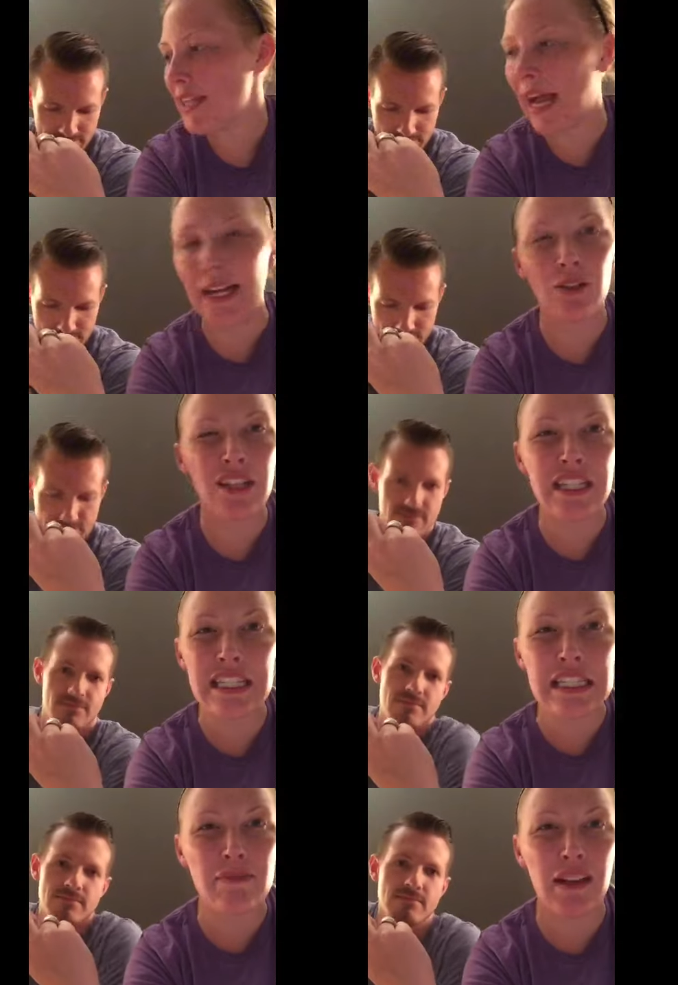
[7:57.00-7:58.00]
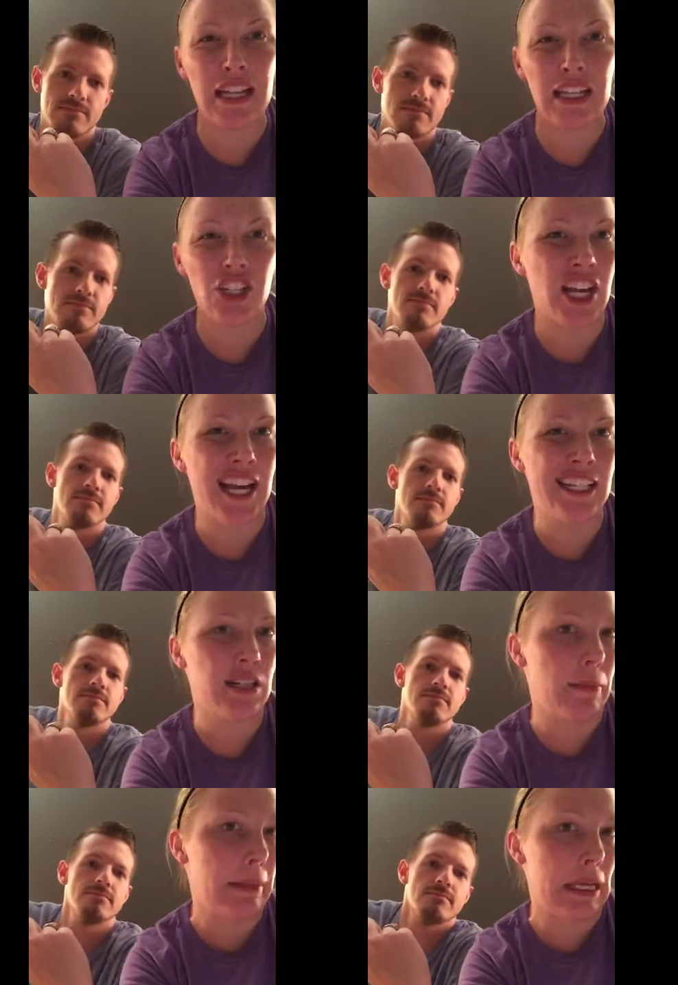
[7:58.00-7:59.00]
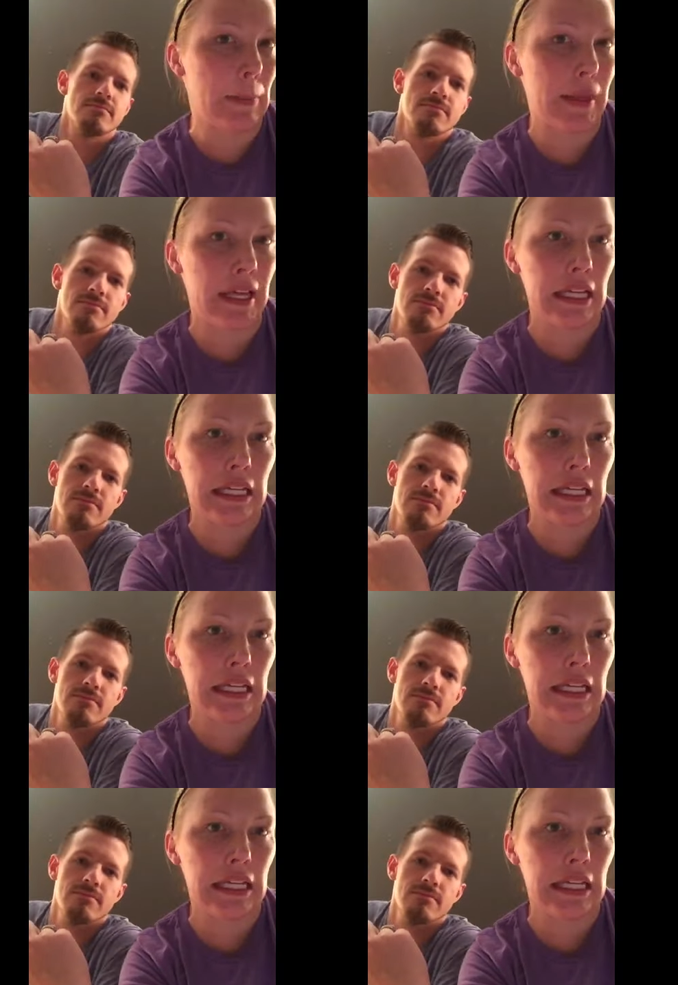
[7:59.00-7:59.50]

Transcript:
Speaker 1: Yeah, I don't. It doesn't smell like chai to me, but.